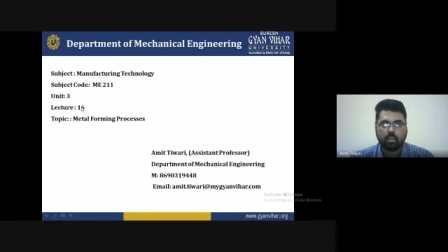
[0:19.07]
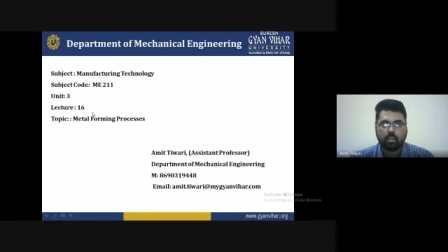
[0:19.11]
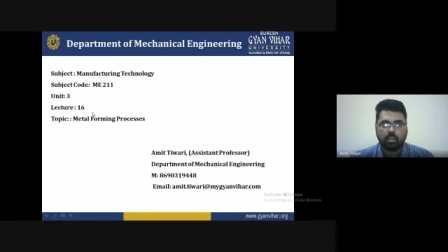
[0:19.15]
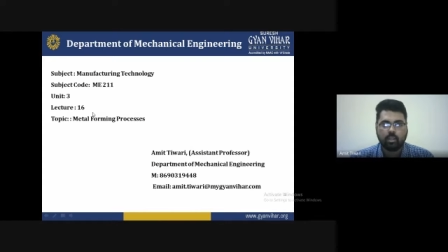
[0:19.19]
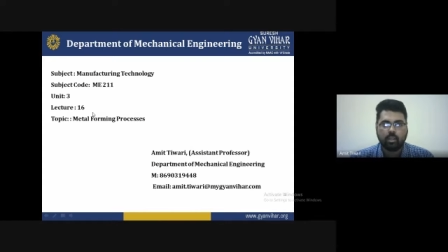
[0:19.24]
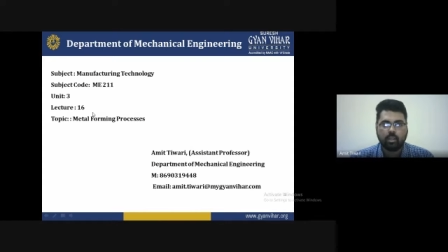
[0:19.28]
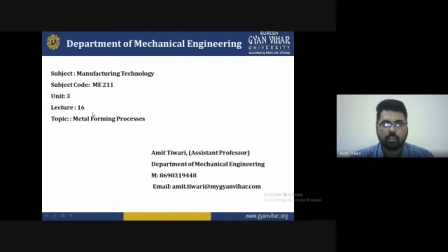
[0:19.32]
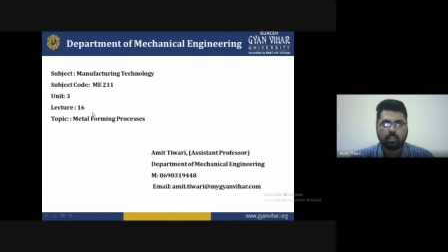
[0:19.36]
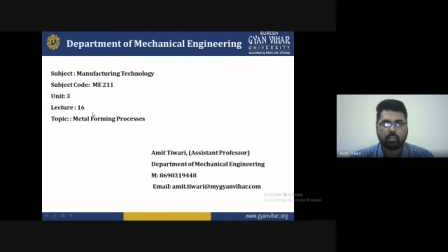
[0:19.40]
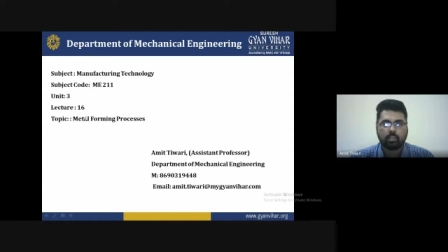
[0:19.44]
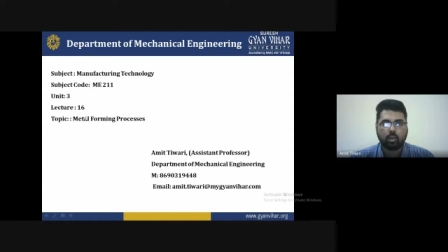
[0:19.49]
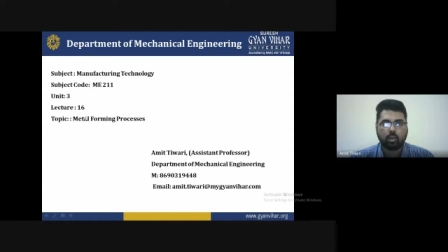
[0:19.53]

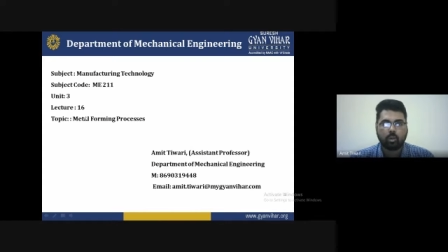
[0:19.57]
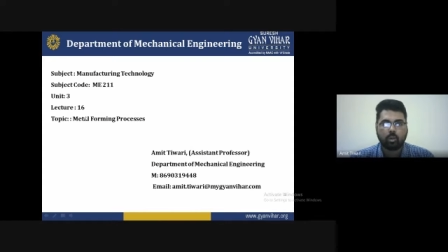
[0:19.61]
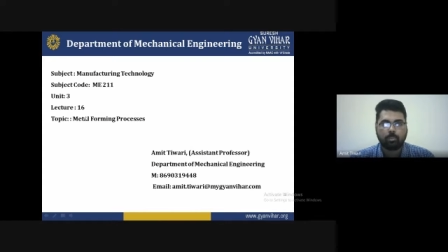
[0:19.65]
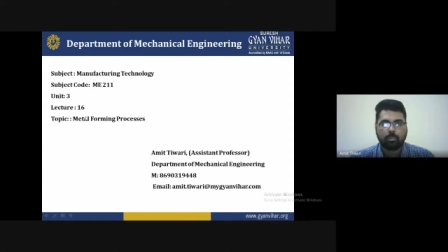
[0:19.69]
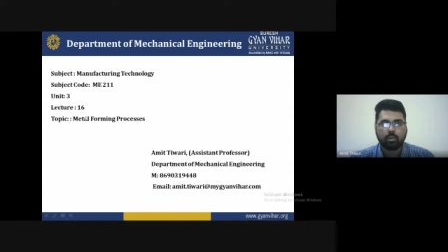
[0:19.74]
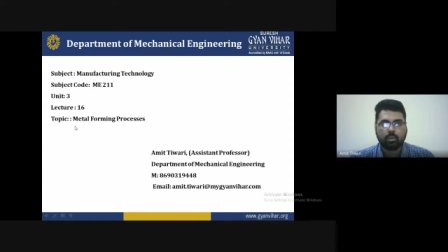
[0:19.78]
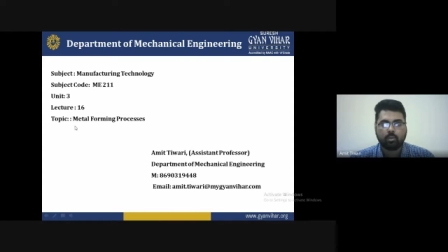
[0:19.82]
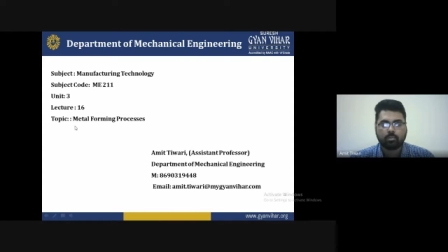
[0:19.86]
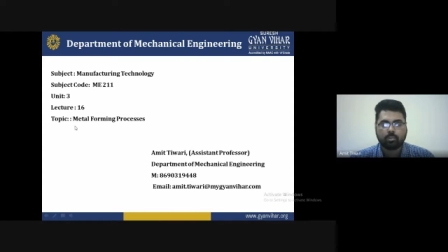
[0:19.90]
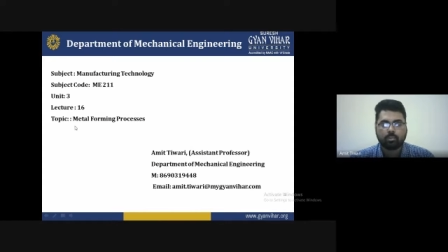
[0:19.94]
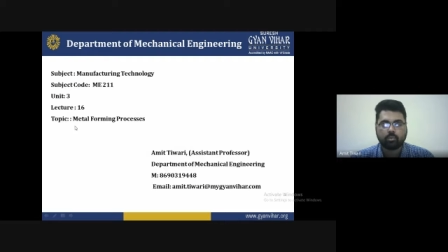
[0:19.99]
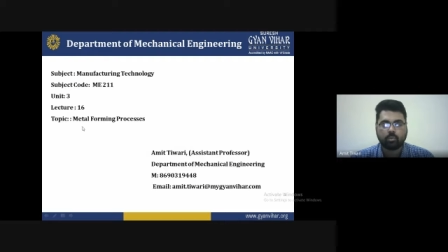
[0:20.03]
and the topic of
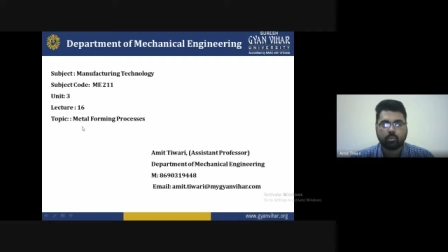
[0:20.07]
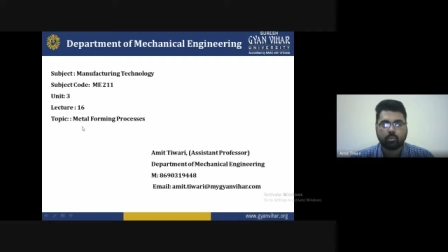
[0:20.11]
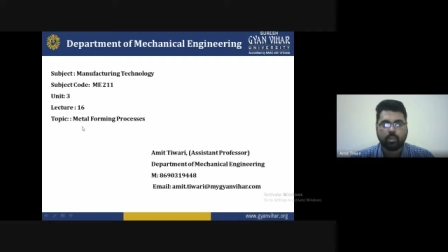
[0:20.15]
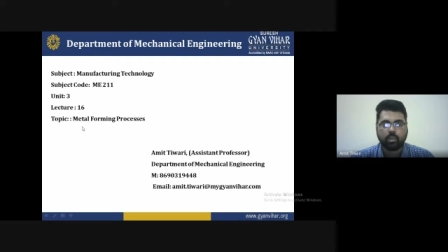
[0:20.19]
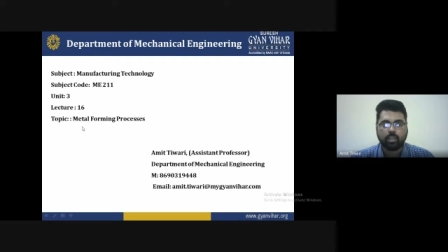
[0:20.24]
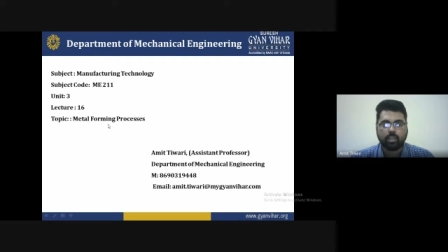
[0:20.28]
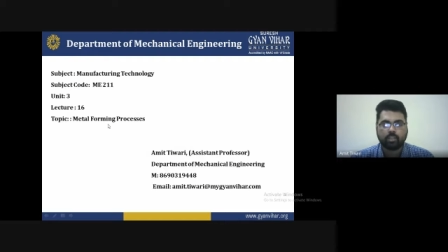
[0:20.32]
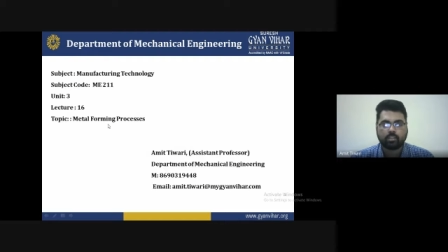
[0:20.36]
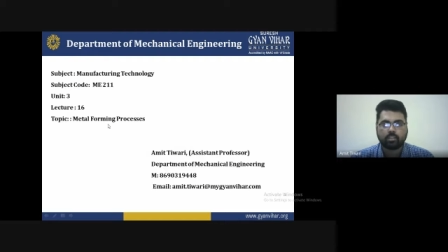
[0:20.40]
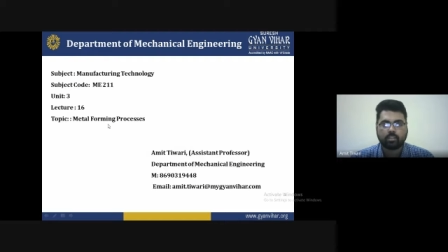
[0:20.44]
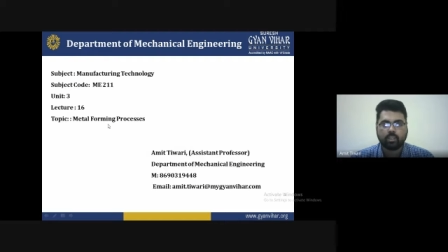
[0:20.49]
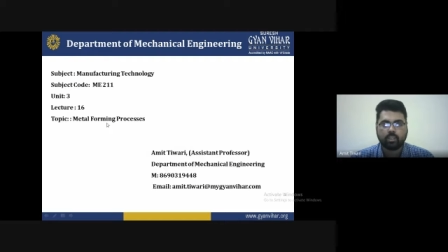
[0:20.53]
the today
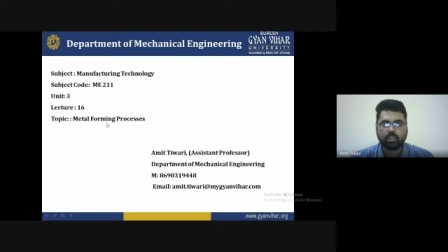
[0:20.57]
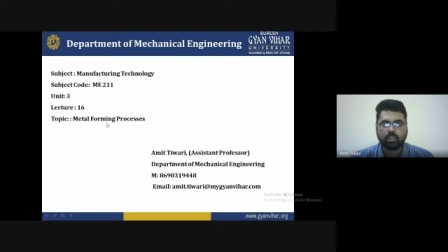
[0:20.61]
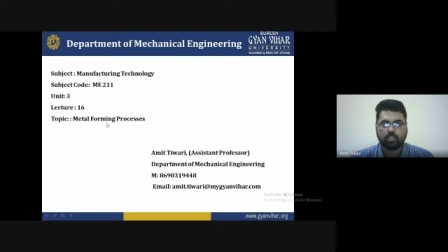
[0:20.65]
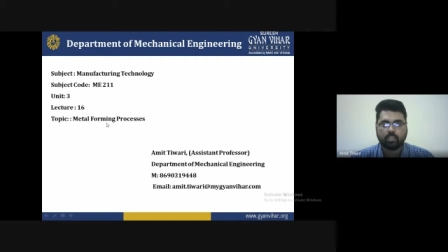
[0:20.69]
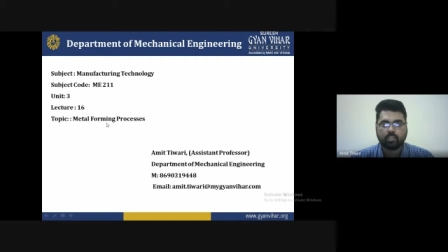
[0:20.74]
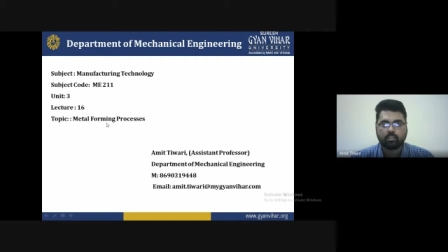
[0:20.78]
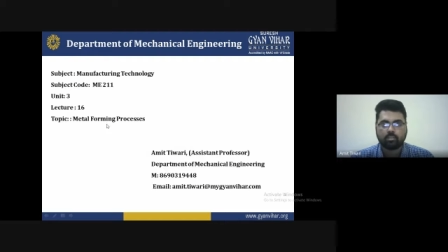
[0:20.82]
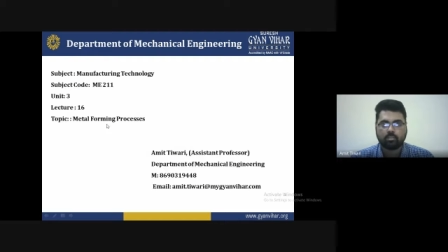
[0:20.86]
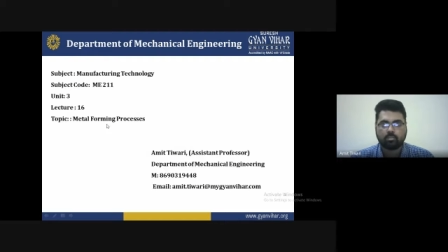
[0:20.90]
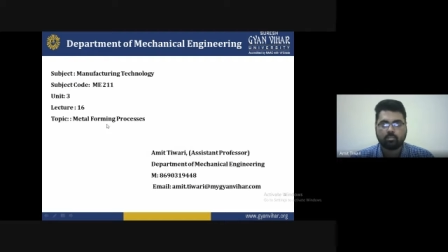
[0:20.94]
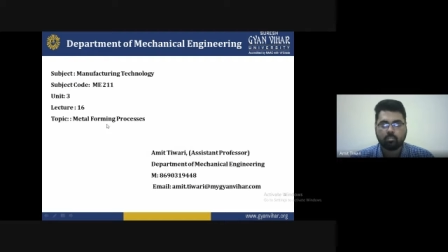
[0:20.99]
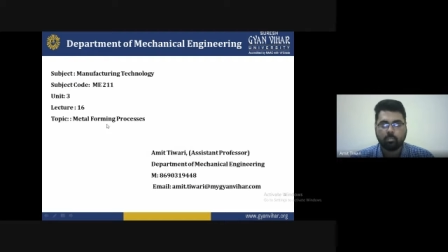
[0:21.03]
lecture is
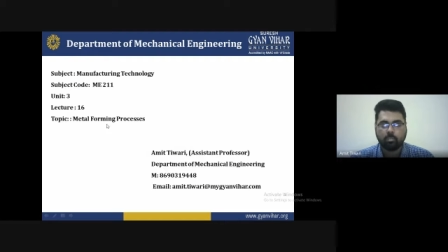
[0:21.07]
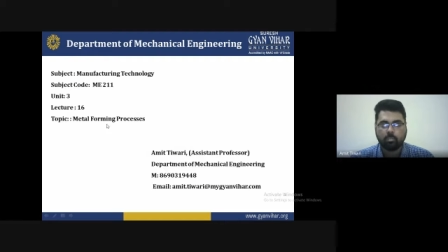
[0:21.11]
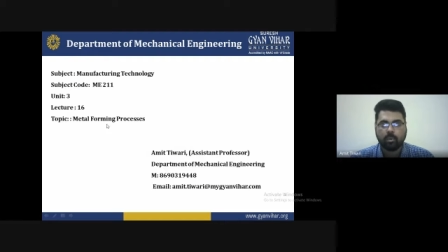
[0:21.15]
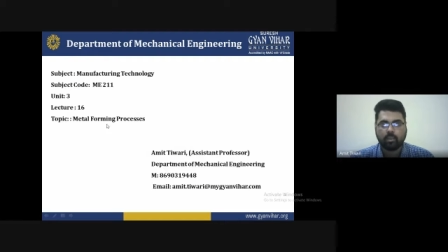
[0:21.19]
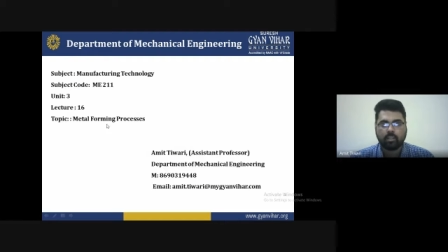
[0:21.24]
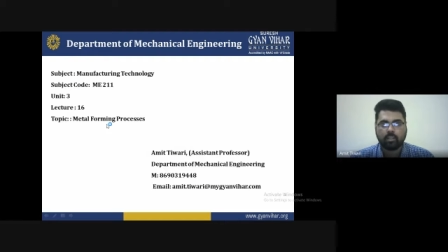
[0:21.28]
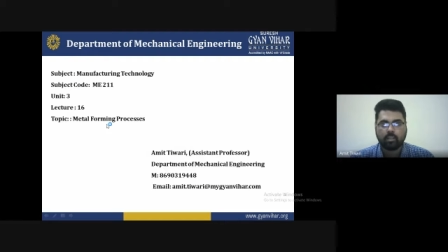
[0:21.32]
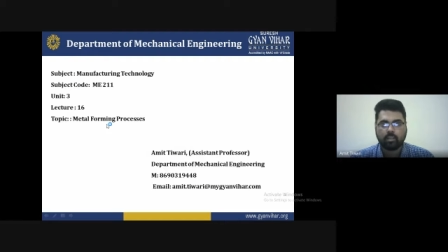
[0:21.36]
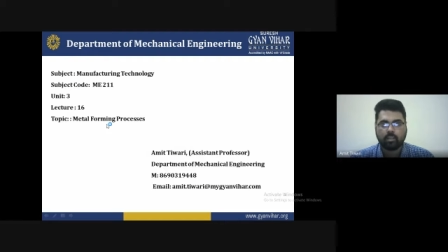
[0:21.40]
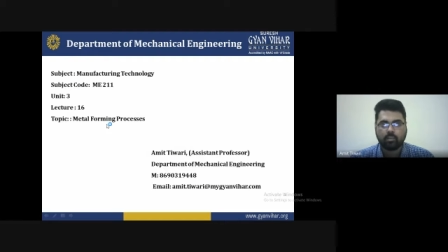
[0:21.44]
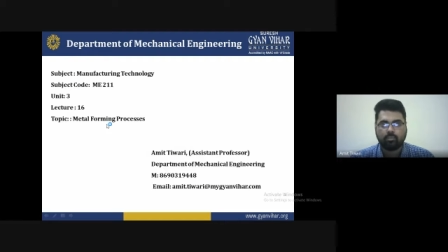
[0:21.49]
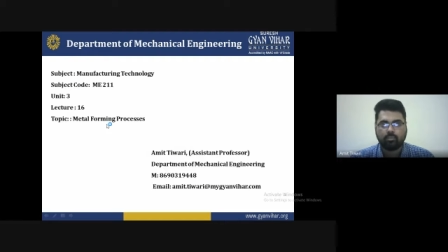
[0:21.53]

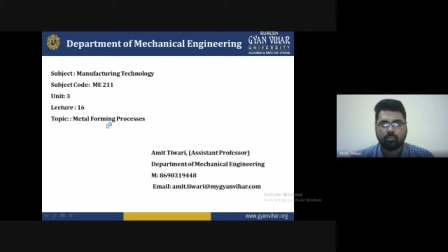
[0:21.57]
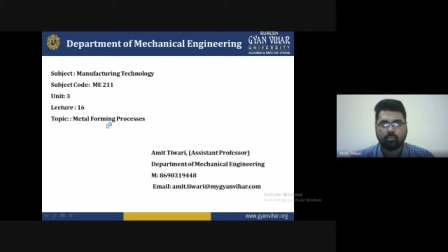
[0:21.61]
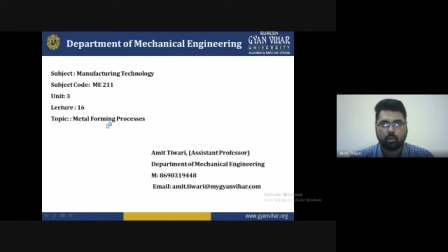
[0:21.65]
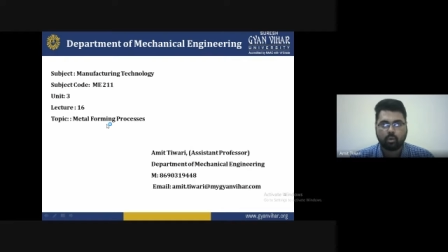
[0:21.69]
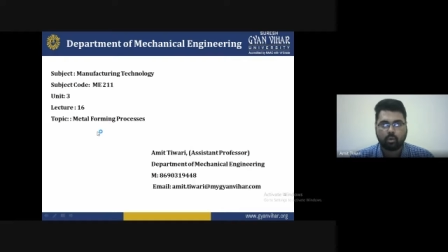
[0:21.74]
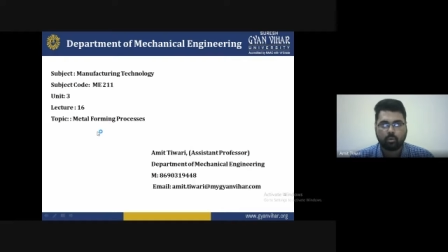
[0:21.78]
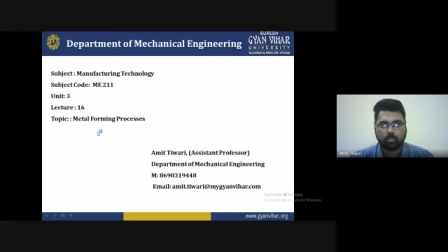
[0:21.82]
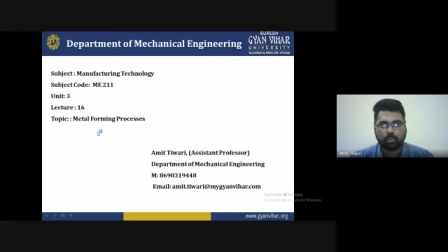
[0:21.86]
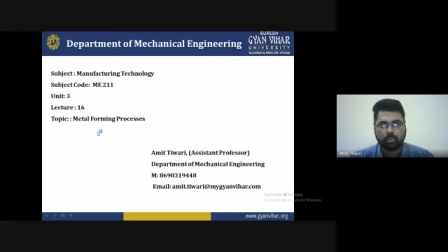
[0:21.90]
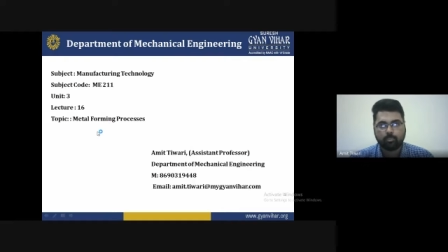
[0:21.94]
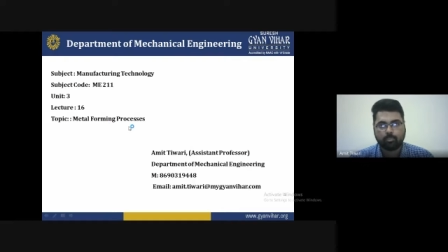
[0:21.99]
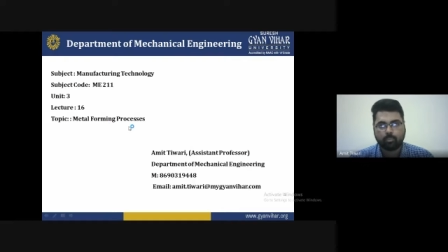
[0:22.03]
metal forming
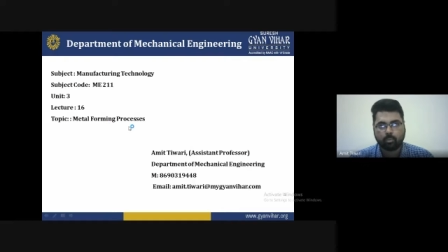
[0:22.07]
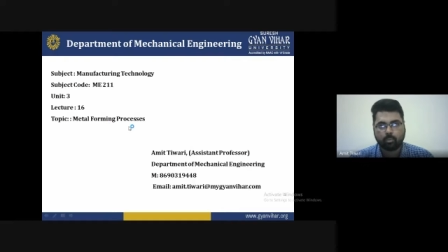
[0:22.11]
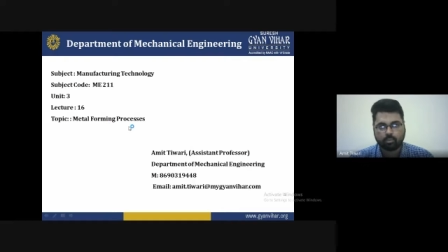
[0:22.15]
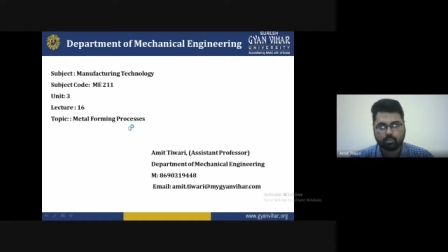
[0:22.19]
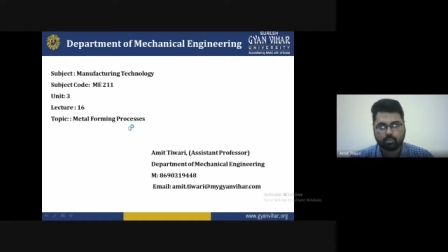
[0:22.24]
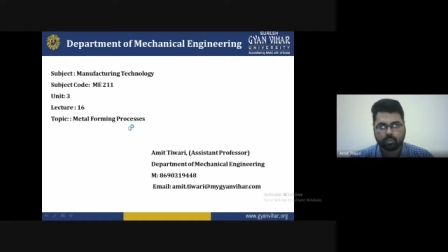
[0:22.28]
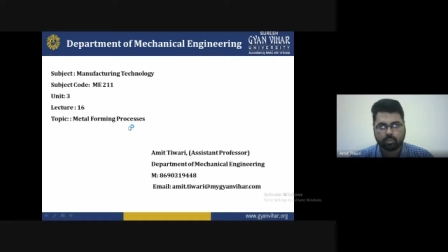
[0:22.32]
process.